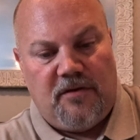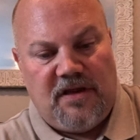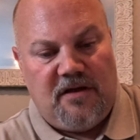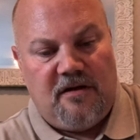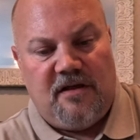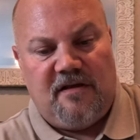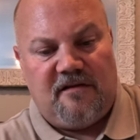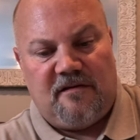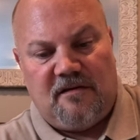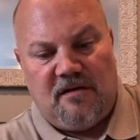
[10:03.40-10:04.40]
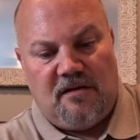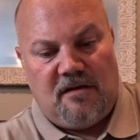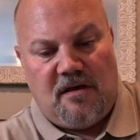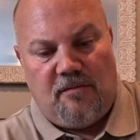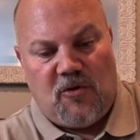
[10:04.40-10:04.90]
doing here is
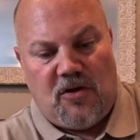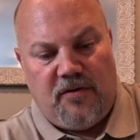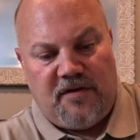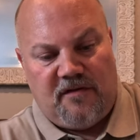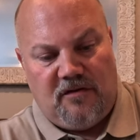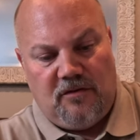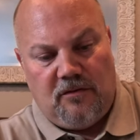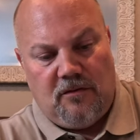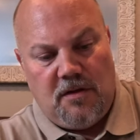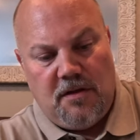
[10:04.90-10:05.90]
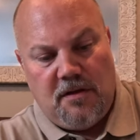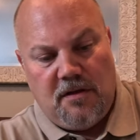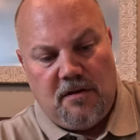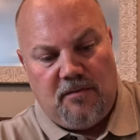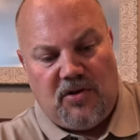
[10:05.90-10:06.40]
I'm going to
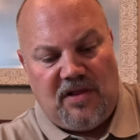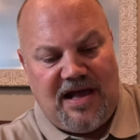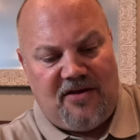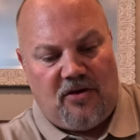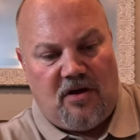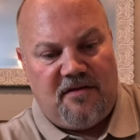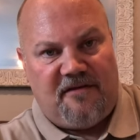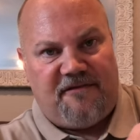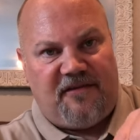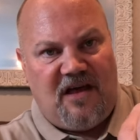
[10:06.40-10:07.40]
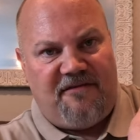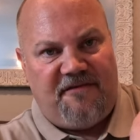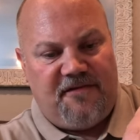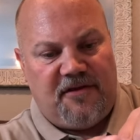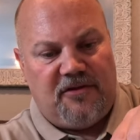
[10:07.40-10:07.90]
pull out all the
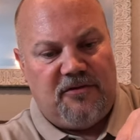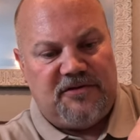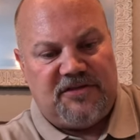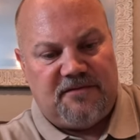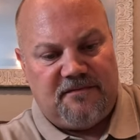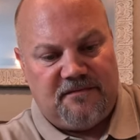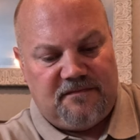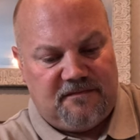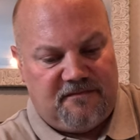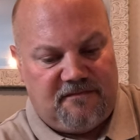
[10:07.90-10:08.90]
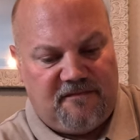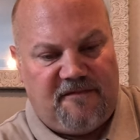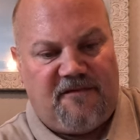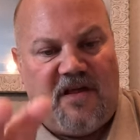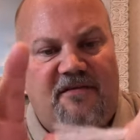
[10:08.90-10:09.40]
fluff, the loose
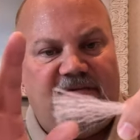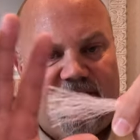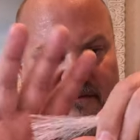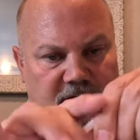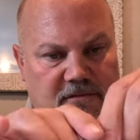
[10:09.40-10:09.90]
fluff.